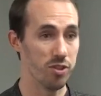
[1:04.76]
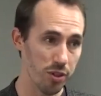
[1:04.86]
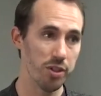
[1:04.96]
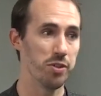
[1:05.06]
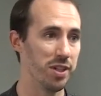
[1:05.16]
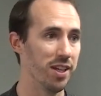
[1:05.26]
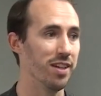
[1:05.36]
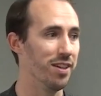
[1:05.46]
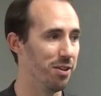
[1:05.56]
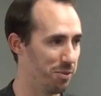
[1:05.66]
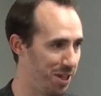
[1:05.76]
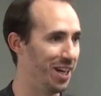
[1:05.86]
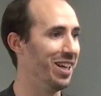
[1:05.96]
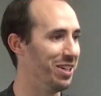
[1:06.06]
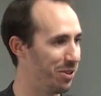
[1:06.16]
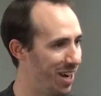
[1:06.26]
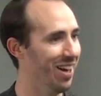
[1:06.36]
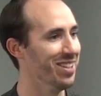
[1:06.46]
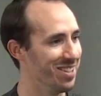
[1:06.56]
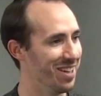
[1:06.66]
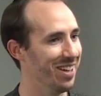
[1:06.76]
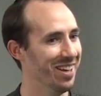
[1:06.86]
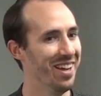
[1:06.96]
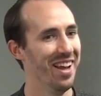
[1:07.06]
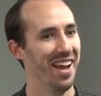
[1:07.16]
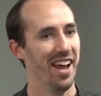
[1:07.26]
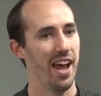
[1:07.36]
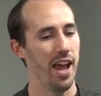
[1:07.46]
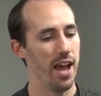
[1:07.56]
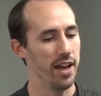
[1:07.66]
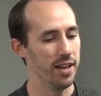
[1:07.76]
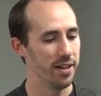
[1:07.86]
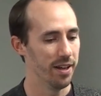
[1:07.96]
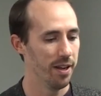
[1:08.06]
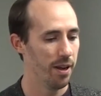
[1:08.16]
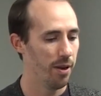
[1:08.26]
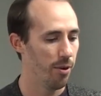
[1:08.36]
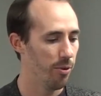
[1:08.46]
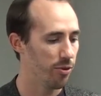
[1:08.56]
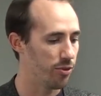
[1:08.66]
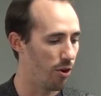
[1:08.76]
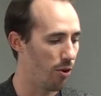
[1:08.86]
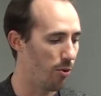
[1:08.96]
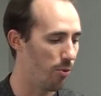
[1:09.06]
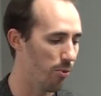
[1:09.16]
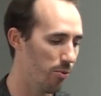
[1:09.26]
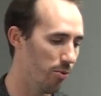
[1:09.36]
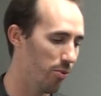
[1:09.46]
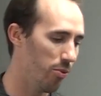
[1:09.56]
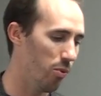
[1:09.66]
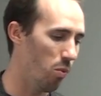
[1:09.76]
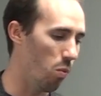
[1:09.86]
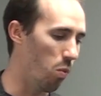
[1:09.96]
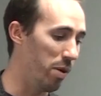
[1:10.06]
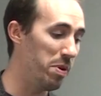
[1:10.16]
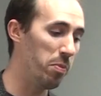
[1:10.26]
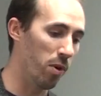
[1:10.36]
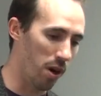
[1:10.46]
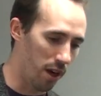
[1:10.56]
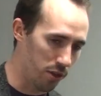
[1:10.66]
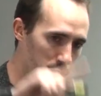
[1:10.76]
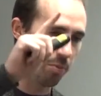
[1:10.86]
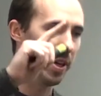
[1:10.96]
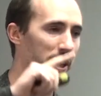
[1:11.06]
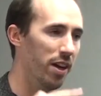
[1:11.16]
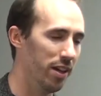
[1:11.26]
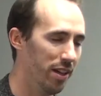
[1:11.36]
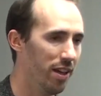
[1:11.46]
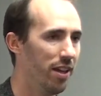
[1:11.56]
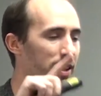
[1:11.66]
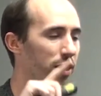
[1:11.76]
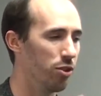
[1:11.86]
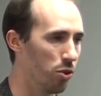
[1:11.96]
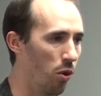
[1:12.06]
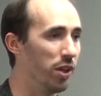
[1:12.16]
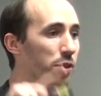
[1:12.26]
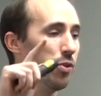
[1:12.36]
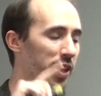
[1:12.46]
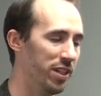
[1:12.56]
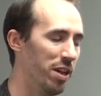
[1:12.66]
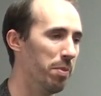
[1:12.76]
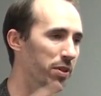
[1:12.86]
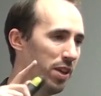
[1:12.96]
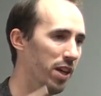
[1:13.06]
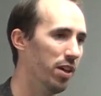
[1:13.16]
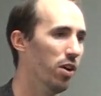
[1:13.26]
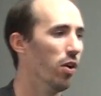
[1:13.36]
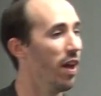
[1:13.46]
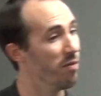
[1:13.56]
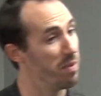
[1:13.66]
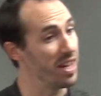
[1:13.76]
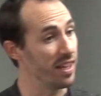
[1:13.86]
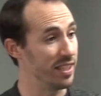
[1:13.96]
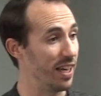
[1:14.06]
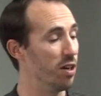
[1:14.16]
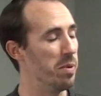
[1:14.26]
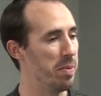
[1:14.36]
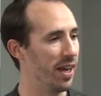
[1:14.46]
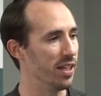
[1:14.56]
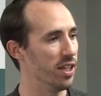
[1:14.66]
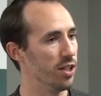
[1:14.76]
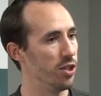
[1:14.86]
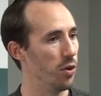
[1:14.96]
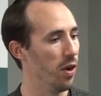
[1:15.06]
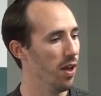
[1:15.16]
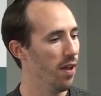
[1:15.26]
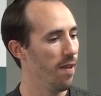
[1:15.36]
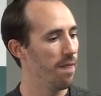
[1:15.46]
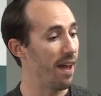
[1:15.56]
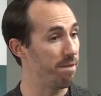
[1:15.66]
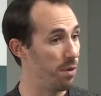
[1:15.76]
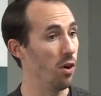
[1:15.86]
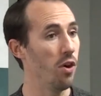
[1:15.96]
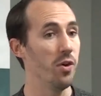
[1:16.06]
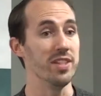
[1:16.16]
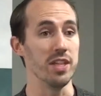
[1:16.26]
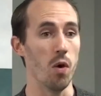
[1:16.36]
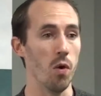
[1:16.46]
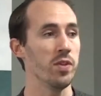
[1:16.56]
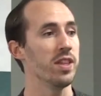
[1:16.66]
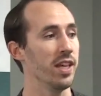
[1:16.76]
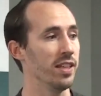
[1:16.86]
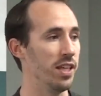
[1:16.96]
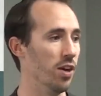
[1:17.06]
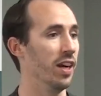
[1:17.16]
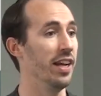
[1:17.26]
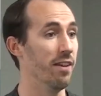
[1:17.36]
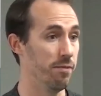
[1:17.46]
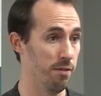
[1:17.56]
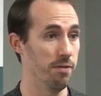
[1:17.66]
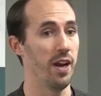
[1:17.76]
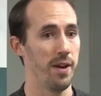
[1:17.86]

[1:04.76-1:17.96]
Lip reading: as you see it, you've seen it, you cannot see it. And so when people are on social media, they're scrolling through things typically. They have many things they could be paying attention to. That photo is the only thing that you're going to get for free.